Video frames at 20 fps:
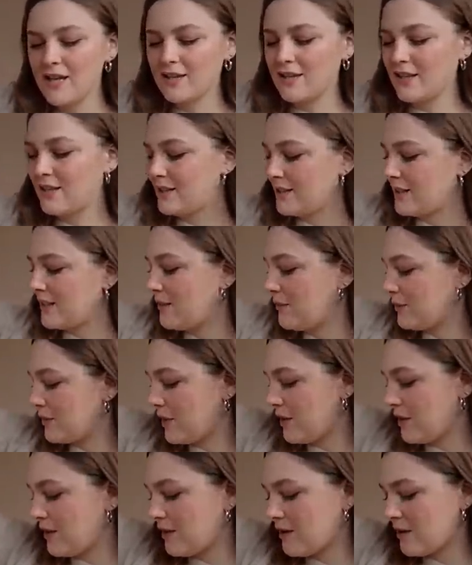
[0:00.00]
These sleeves
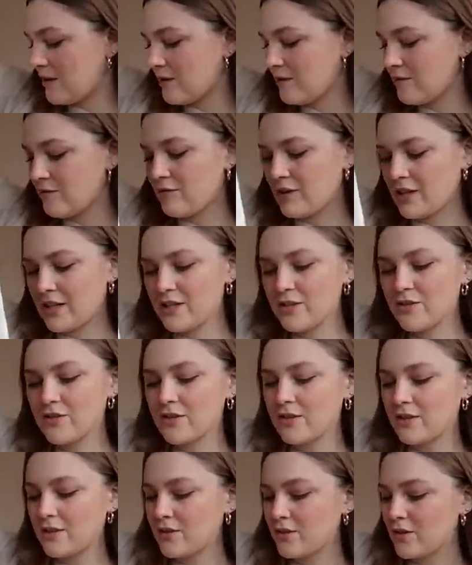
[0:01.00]
are really
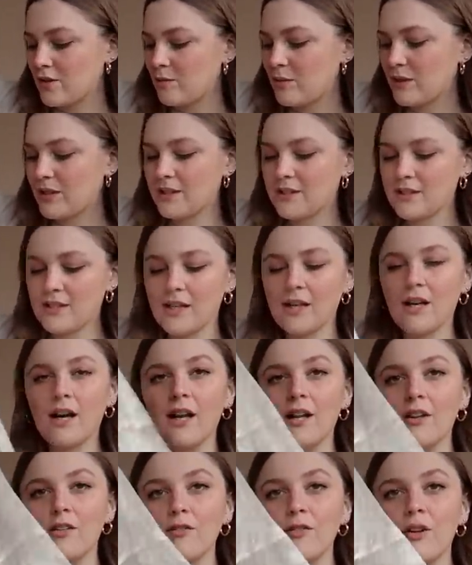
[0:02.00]
interesting too because they're
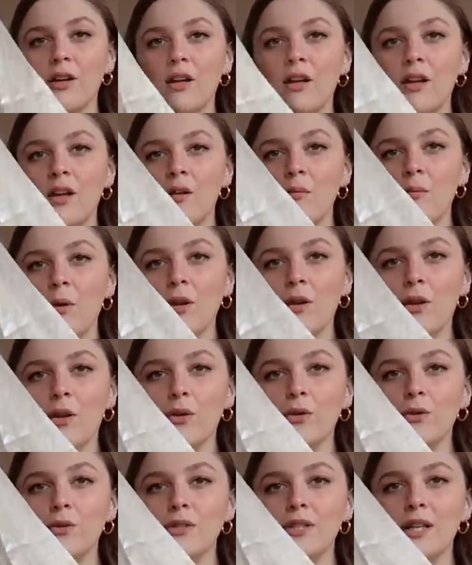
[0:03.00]
kind of
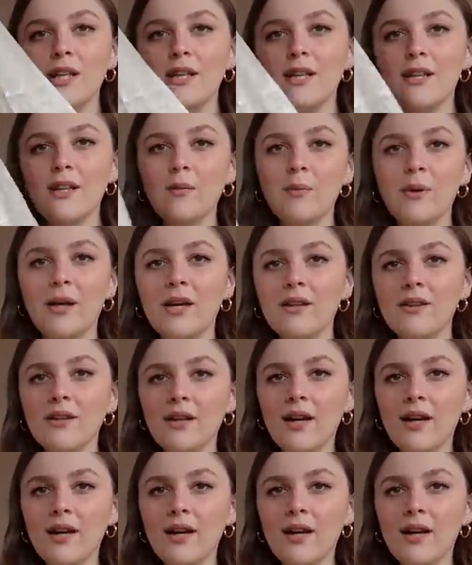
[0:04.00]
ballooned a little bit at the